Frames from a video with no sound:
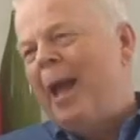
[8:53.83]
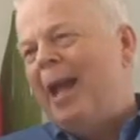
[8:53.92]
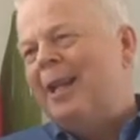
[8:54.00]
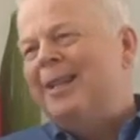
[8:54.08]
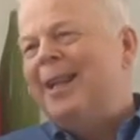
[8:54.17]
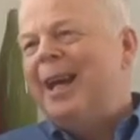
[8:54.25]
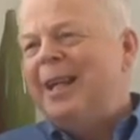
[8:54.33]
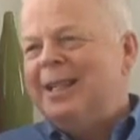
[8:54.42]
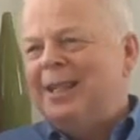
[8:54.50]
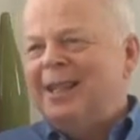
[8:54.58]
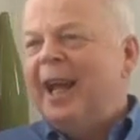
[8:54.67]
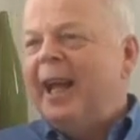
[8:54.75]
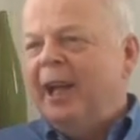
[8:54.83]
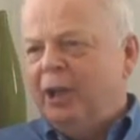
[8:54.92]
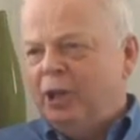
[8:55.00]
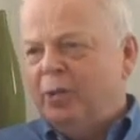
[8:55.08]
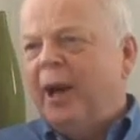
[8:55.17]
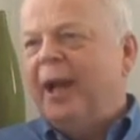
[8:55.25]
our day-to-day
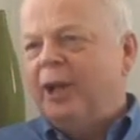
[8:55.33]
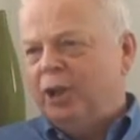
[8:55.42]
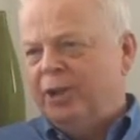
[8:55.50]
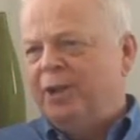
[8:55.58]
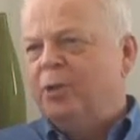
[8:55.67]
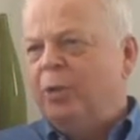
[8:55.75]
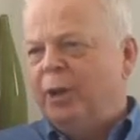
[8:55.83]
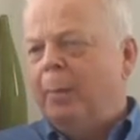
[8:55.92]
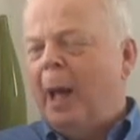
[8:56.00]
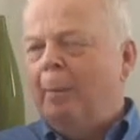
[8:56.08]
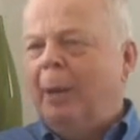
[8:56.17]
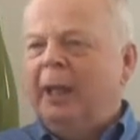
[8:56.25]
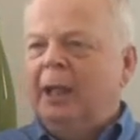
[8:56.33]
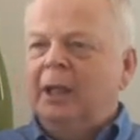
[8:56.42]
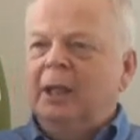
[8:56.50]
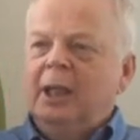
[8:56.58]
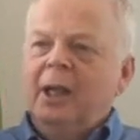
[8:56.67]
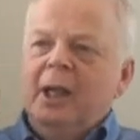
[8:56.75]
interactions with the public,
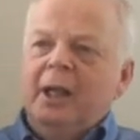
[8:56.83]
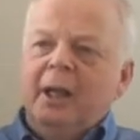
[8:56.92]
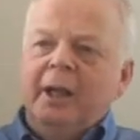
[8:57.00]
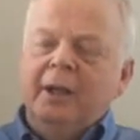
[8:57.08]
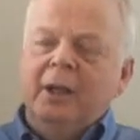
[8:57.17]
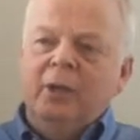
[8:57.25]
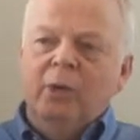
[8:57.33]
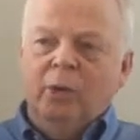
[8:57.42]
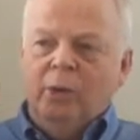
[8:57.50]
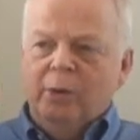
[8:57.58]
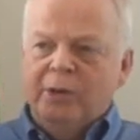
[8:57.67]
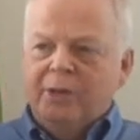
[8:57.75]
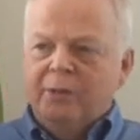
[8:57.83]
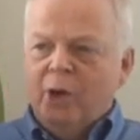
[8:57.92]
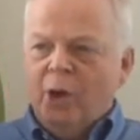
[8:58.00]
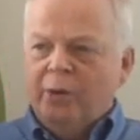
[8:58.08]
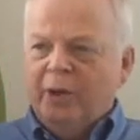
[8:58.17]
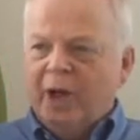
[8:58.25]
and in the rules of
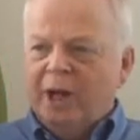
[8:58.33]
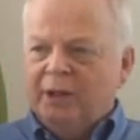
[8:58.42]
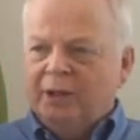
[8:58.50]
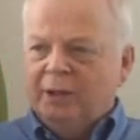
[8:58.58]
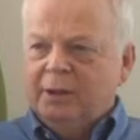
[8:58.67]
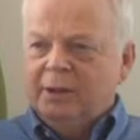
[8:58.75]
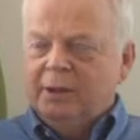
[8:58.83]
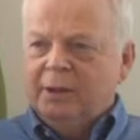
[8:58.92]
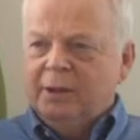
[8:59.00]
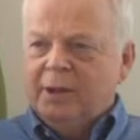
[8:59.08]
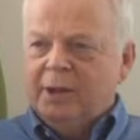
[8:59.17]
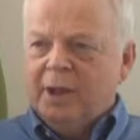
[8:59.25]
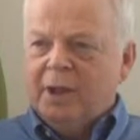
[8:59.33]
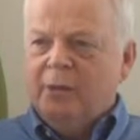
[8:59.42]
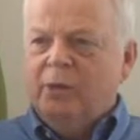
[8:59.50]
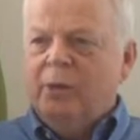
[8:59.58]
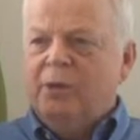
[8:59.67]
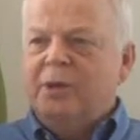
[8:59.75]
conduct. So the
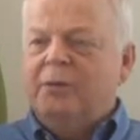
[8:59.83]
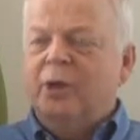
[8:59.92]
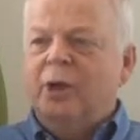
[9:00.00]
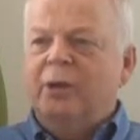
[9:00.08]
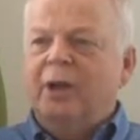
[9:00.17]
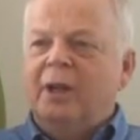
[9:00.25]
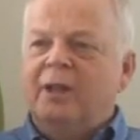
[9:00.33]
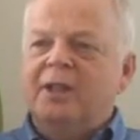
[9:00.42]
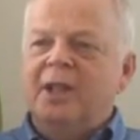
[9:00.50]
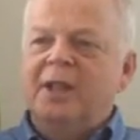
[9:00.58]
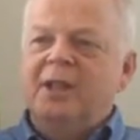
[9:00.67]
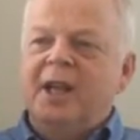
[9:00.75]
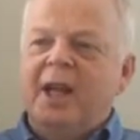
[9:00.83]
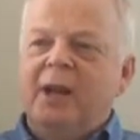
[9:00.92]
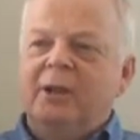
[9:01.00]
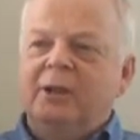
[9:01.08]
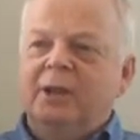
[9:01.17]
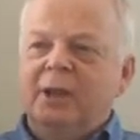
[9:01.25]
rules of conduct sets
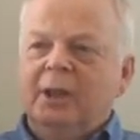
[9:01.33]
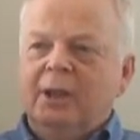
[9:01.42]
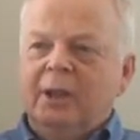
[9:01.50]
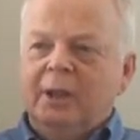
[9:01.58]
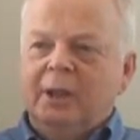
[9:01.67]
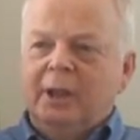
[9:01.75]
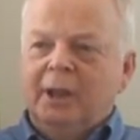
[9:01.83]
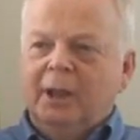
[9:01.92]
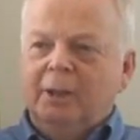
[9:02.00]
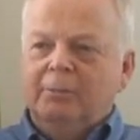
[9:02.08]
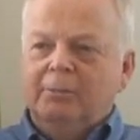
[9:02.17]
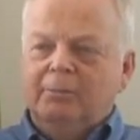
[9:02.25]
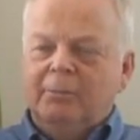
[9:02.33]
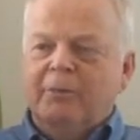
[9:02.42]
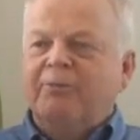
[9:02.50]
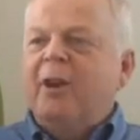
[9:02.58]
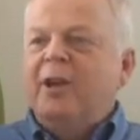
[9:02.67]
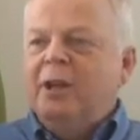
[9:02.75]
out the
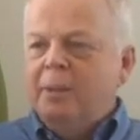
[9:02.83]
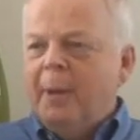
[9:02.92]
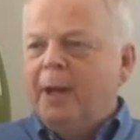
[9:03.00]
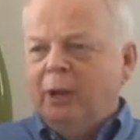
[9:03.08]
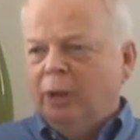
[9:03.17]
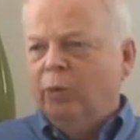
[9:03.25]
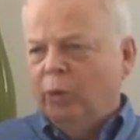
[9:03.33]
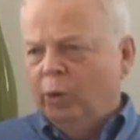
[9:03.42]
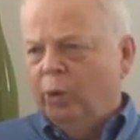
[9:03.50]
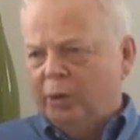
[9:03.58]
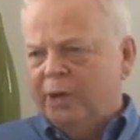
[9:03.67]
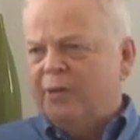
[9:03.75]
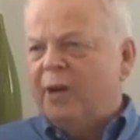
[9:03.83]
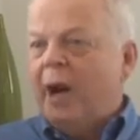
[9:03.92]
fundamental rules